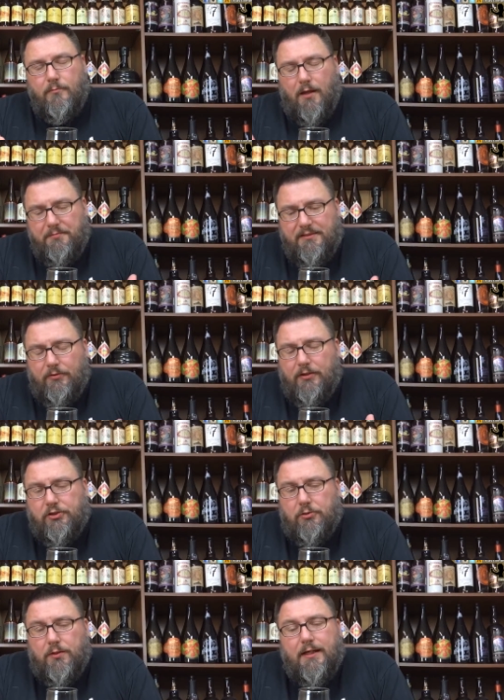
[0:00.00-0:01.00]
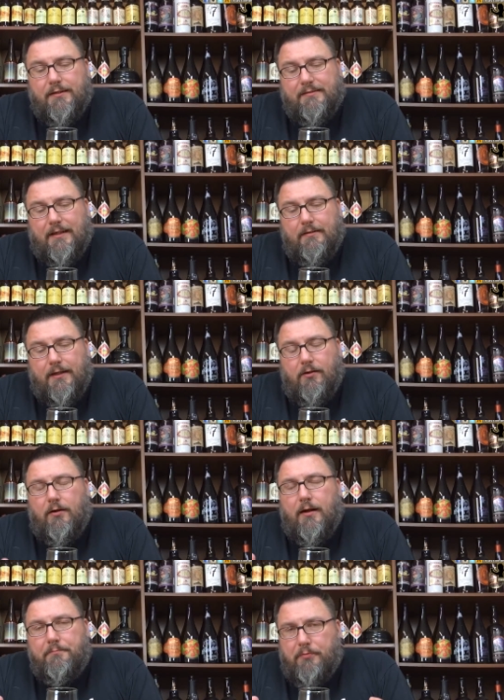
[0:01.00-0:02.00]
I'm still not sure what kind of style I
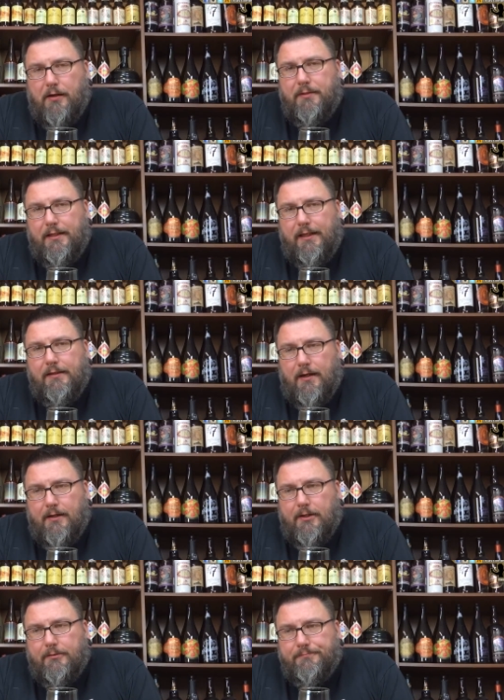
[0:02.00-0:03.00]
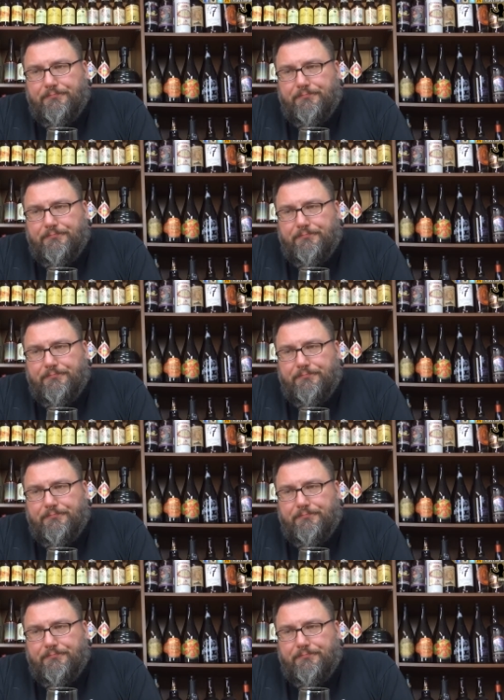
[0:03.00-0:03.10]
call it. I'd probably lean lager.